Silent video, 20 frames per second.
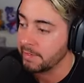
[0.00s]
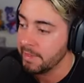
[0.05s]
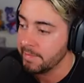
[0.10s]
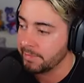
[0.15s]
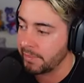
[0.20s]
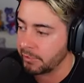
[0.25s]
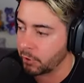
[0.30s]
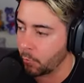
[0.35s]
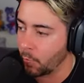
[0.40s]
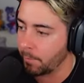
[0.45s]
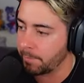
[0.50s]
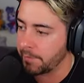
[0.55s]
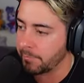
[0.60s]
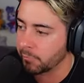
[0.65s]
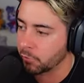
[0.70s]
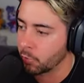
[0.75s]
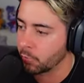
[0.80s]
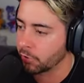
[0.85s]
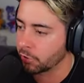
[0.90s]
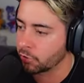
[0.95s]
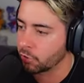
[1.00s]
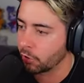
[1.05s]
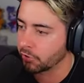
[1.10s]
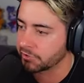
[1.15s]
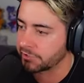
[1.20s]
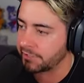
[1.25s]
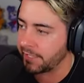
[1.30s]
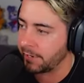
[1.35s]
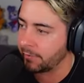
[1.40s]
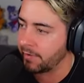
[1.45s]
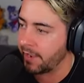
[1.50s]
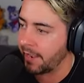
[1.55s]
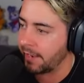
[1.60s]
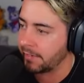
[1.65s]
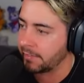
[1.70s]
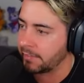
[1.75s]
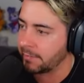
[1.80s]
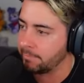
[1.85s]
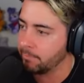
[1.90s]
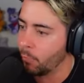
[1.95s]
They don't want people going across there
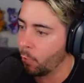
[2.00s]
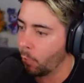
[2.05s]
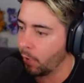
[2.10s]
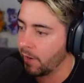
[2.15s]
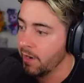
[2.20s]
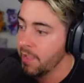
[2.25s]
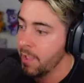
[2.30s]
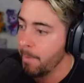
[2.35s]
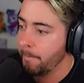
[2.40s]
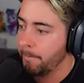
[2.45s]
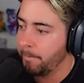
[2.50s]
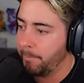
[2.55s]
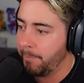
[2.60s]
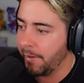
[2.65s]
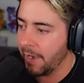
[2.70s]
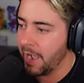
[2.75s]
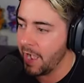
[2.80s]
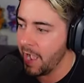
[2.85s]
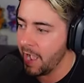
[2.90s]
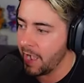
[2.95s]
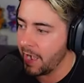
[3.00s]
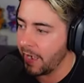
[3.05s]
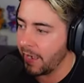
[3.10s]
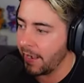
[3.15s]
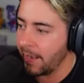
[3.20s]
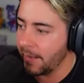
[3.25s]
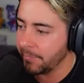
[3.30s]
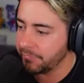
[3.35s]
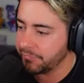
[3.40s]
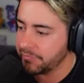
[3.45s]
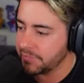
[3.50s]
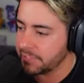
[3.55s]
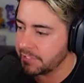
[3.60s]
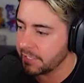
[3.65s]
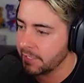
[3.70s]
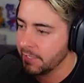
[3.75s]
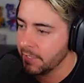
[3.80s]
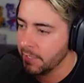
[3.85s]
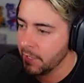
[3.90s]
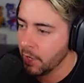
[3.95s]
anymore. But
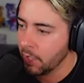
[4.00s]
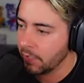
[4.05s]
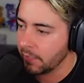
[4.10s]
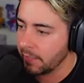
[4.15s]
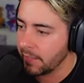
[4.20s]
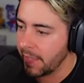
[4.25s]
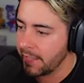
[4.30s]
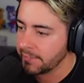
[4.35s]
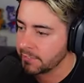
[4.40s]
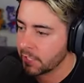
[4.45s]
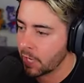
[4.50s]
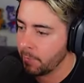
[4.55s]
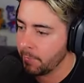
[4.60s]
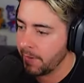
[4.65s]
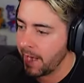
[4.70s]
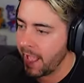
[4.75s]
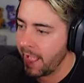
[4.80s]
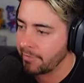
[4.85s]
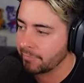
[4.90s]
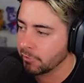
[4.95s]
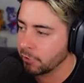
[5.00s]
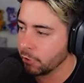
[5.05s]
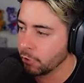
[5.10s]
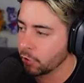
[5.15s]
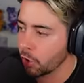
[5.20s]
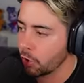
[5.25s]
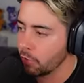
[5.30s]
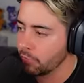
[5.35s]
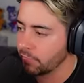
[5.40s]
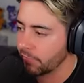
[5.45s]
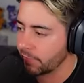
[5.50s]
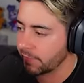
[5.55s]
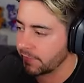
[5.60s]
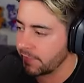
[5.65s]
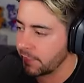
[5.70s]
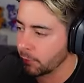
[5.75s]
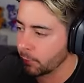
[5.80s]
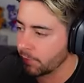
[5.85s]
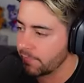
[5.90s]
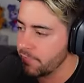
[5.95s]
let's come and have a look over
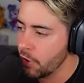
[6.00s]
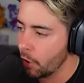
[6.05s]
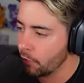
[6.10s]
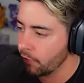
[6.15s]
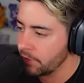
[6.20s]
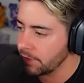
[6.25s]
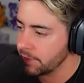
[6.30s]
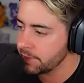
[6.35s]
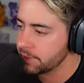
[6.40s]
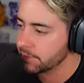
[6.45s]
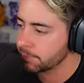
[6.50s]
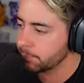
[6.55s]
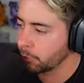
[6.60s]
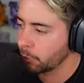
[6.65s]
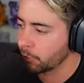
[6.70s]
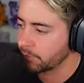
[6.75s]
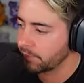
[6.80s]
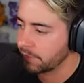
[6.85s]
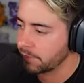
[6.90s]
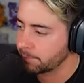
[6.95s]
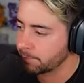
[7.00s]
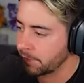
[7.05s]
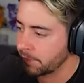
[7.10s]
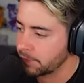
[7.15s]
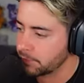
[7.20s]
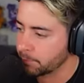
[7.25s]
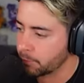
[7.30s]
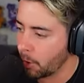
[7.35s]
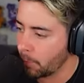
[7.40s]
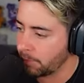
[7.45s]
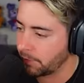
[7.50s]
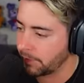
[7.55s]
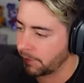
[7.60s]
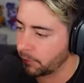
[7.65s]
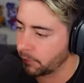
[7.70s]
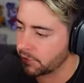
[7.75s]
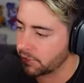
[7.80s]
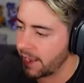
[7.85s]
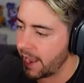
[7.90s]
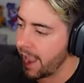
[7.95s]
here. We've not really explored this place properly, and
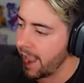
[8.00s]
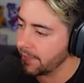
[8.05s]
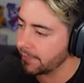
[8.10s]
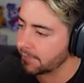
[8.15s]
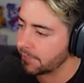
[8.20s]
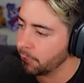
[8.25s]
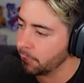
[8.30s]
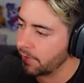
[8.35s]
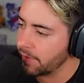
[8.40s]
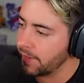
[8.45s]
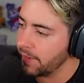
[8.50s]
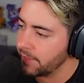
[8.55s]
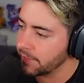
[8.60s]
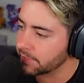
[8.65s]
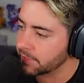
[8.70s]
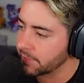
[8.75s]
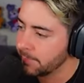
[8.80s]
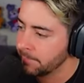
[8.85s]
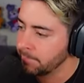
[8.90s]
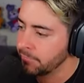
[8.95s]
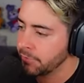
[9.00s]
there was... Yes, here it is!